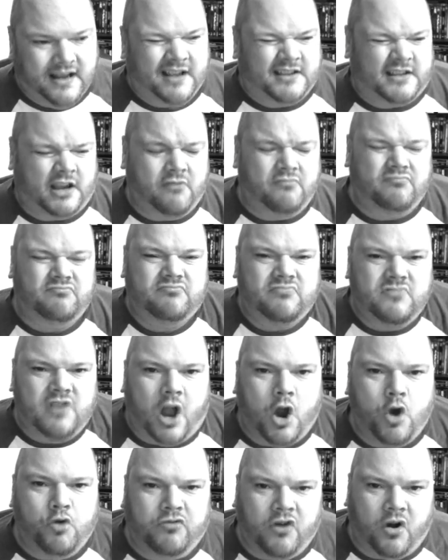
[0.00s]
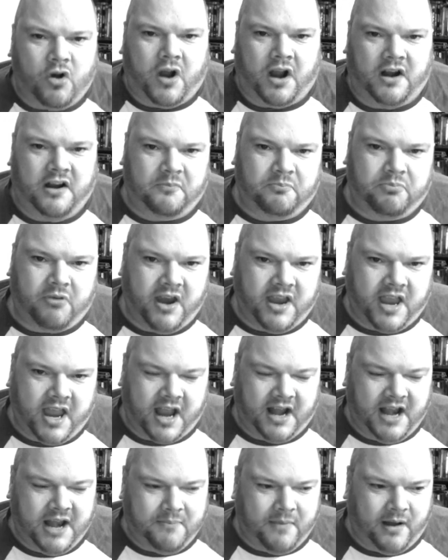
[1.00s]
So no real kind of
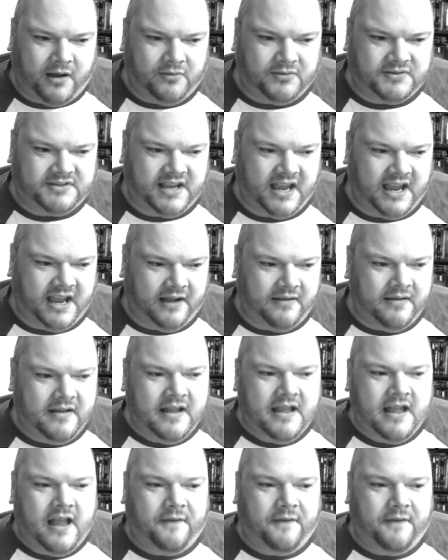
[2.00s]
breaking any moulds here.